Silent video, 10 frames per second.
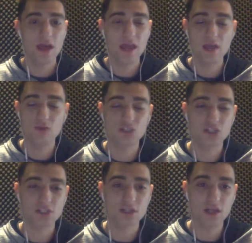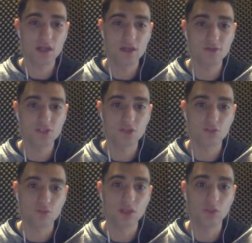It was just a
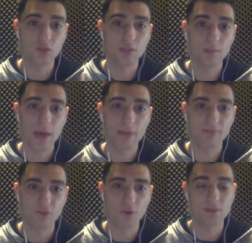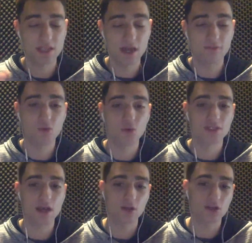really, really bad performance. And then, of course,
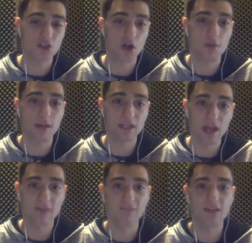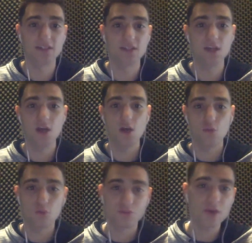how can you talk about the offense
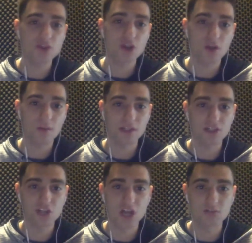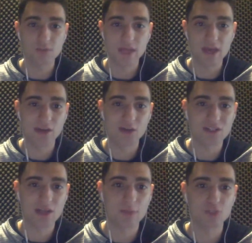without talking about the Josh McCown
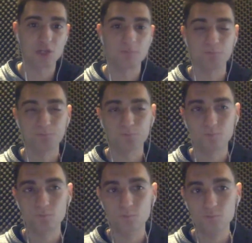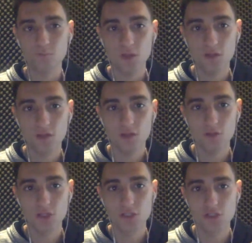interception? It
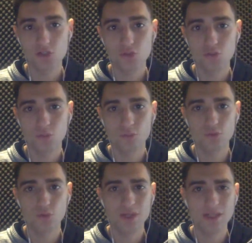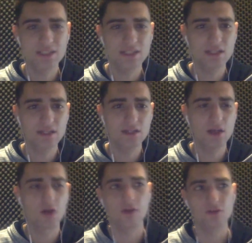was
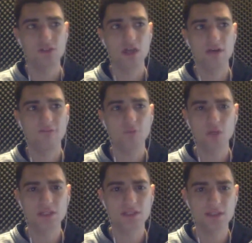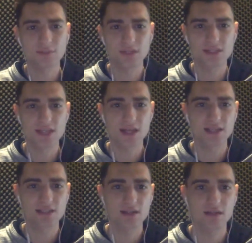40-something
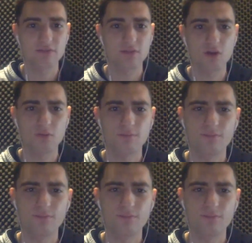seconds left, or